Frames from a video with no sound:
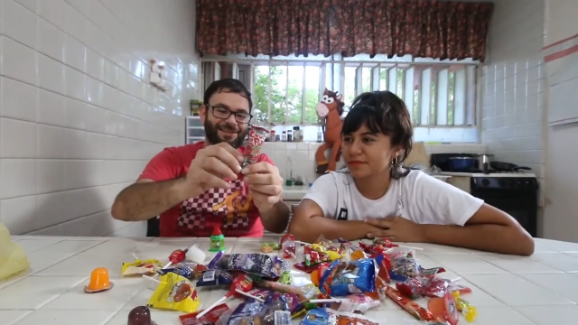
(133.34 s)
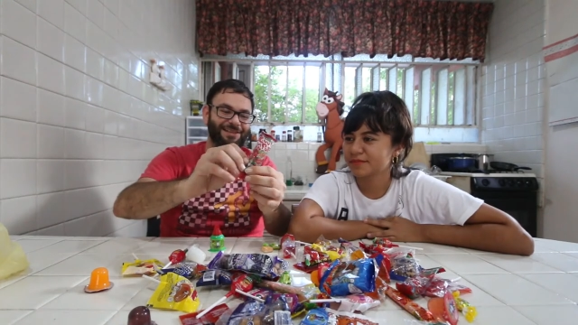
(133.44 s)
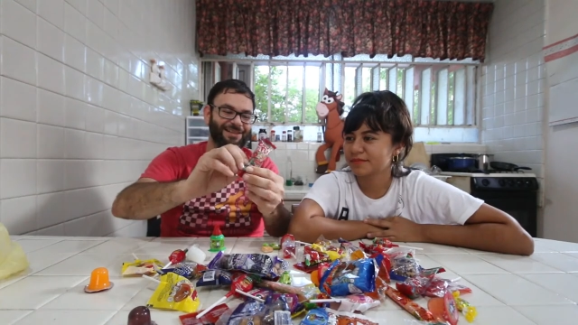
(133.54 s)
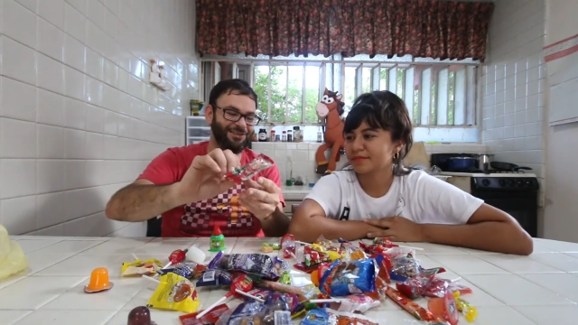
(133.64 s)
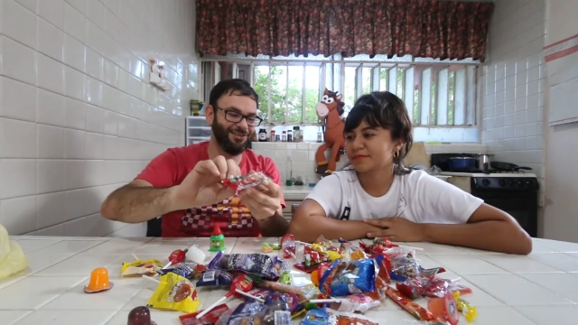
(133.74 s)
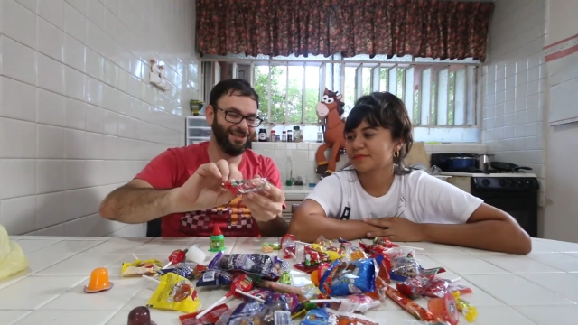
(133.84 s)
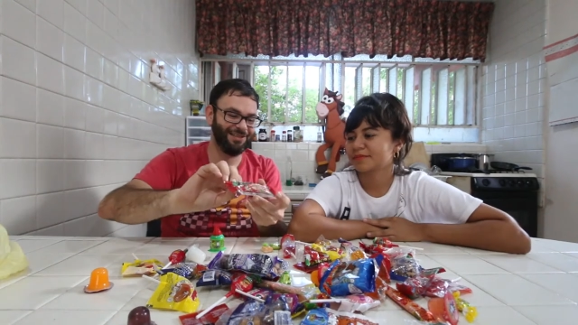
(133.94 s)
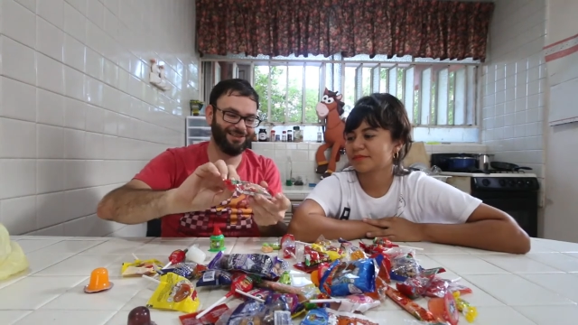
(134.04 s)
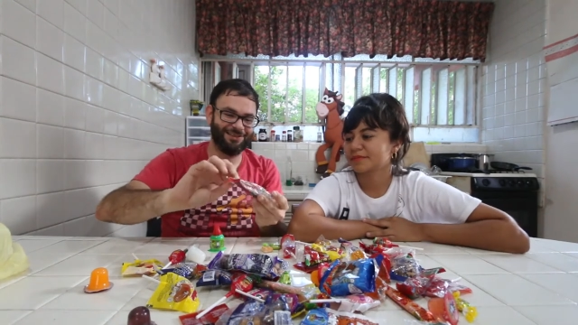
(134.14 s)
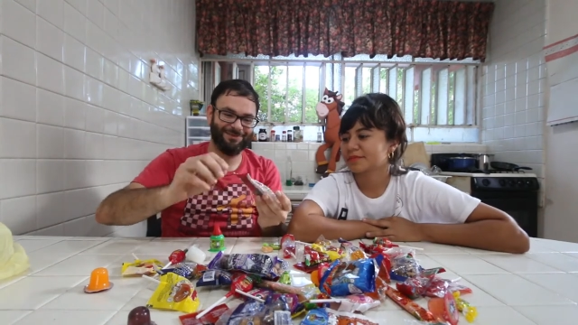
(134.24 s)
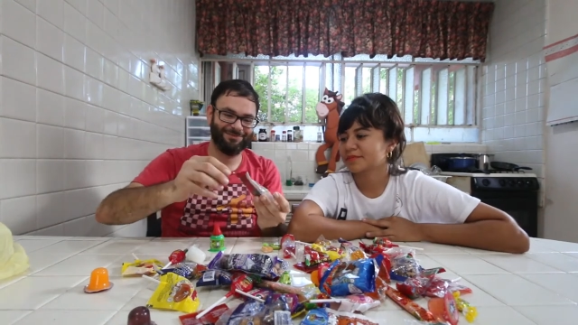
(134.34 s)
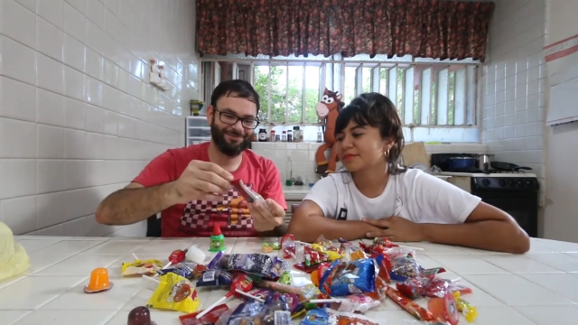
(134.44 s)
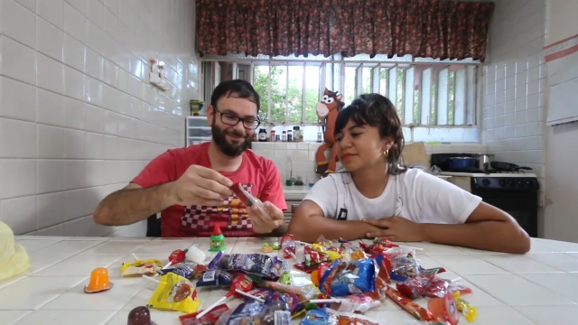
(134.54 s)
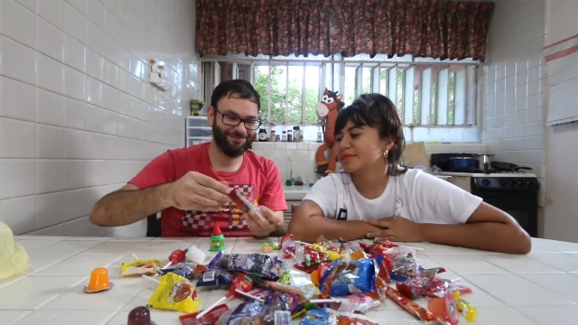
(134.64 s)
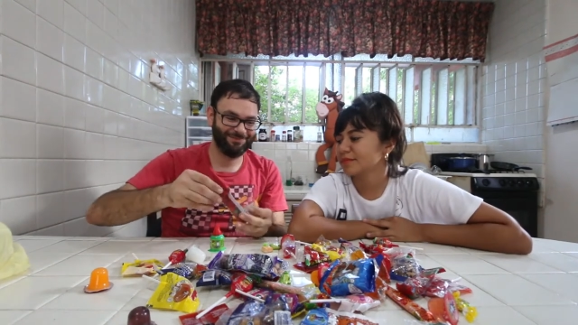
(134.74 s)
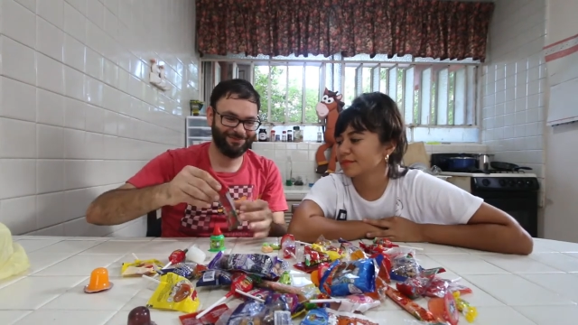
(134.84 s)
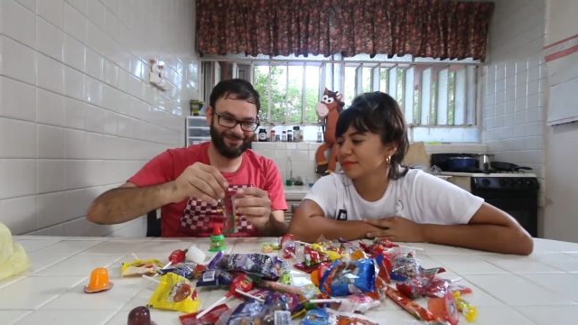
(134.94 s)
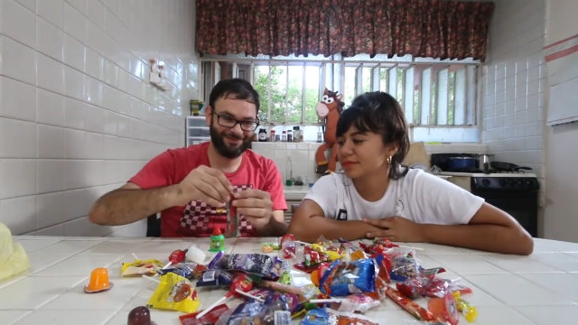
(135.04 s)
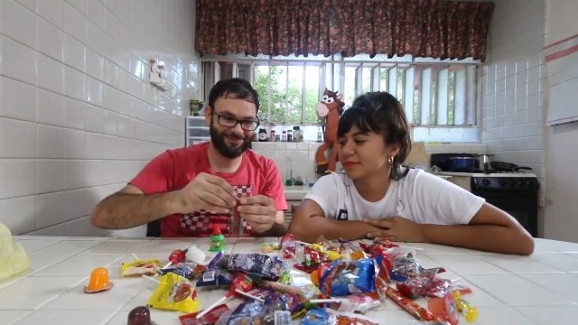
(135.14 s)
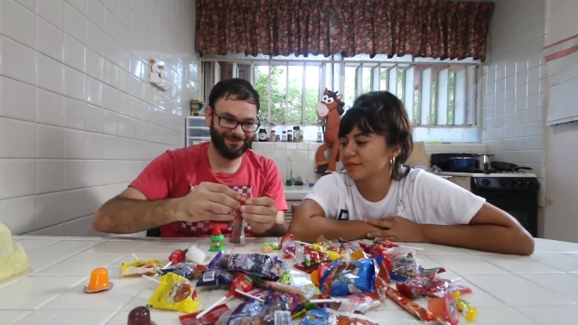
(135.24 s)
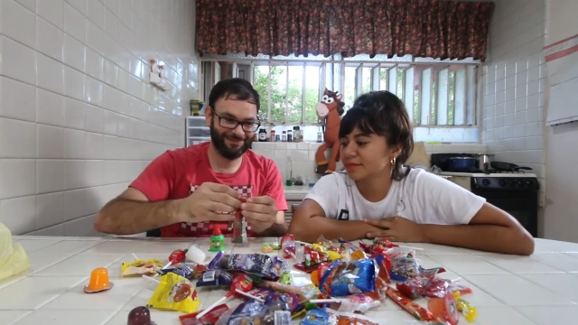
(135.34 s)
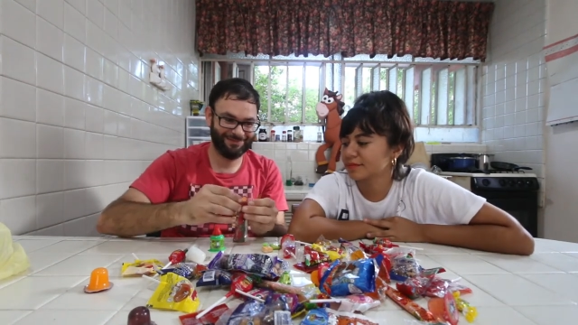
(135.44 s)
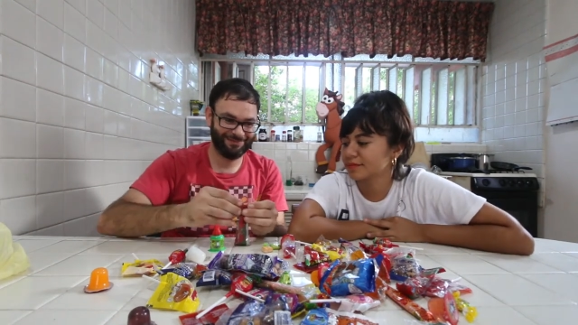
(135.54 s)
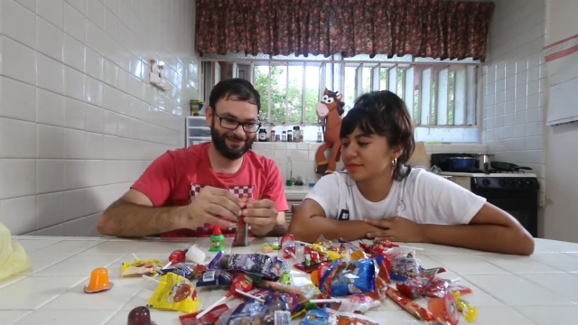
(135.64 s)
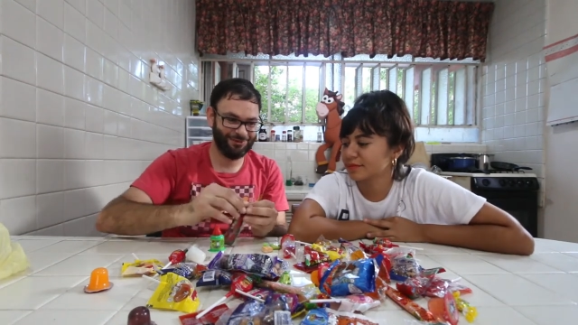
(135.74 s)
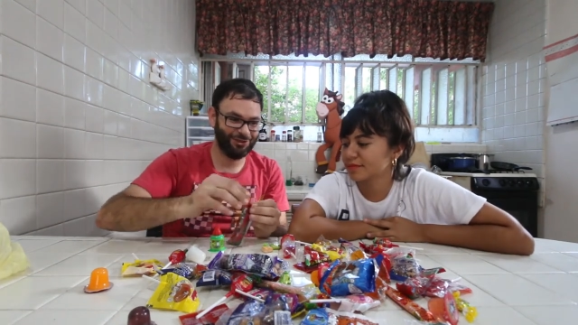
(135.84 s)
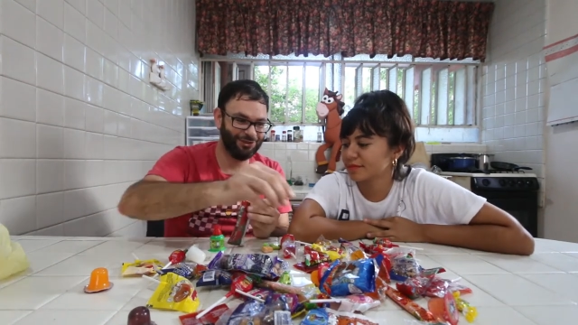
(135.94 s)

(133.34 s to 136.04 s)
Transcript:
Speaker 1: All right. Let's try this. All right. Well,